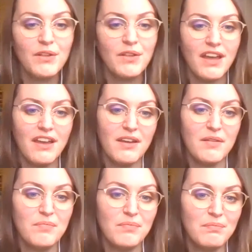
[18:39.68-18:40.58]

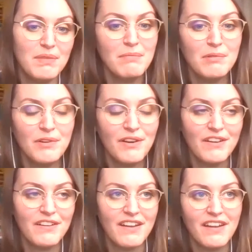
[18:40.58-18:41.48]
well, people
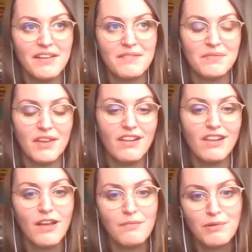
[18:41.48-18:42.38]
are
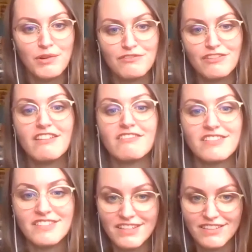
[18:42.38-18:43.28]
a lot more
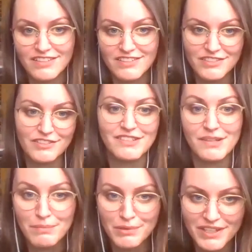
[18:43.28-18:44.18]
rigorous in their
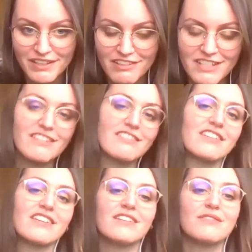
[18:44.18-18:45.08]
search and booking
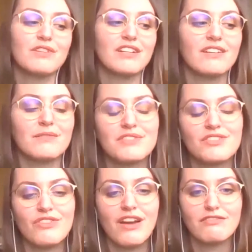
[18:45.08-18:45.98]
criteria when it
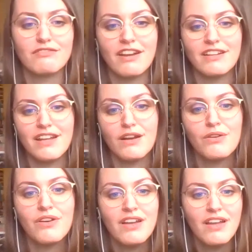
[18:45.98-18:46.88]
comes to travel right
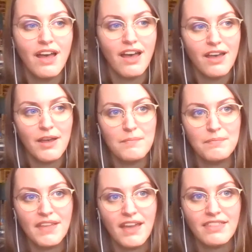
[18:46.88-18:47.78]
now.
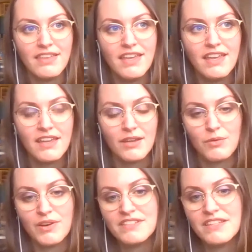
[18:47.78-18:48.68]
I think
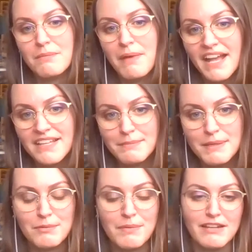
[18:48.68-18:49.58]
whereas in the past
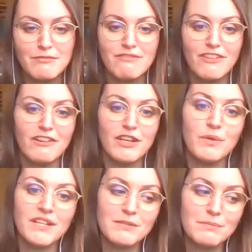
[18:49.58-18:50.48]
people might have been
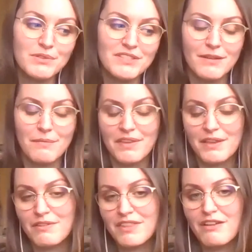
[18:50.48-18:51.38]
very quick to book
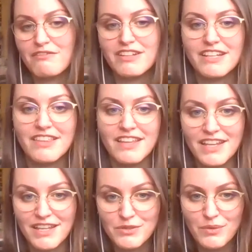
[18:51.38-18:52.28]
something without really
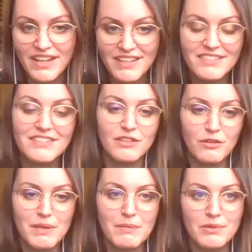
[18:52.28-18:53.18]
thinking twice,
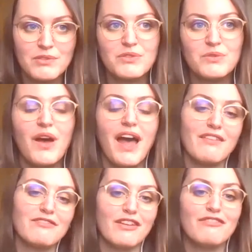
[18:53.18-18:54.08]
people do
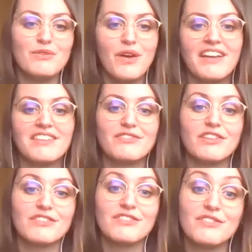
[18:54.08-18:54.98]
have a few
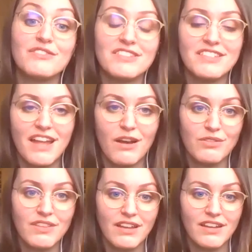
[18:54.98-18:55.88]
extra concerns
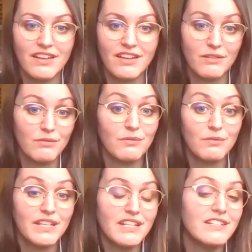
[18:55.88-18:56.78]
now that
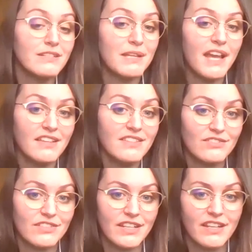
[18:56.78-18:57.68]
we need to be
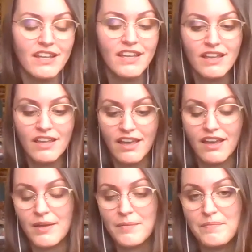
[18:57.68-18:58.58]
answering.
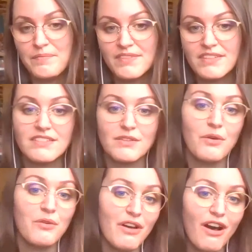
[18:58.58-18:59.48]

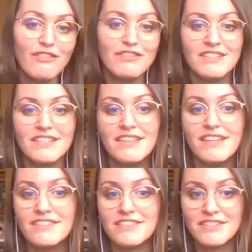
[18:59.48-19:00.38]
So obviously
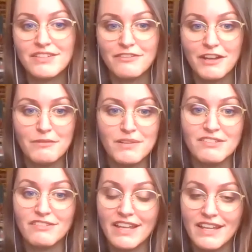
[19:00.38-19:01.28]
these are still very
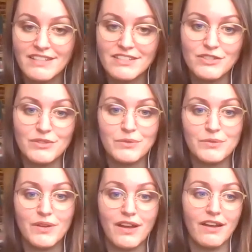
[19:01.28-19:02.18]
much related
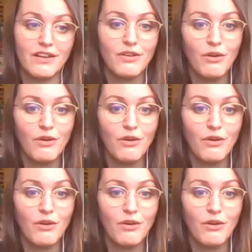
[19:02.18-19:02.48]
to